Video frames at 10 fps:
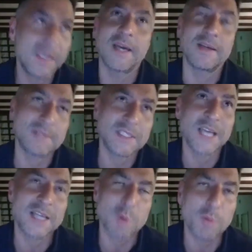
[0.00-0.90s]
yeah, this
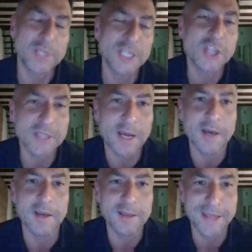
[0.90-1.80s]
guy has more potential than
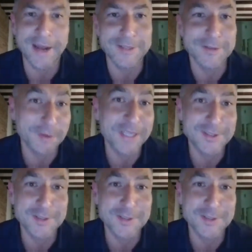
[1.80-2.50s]
I do, right?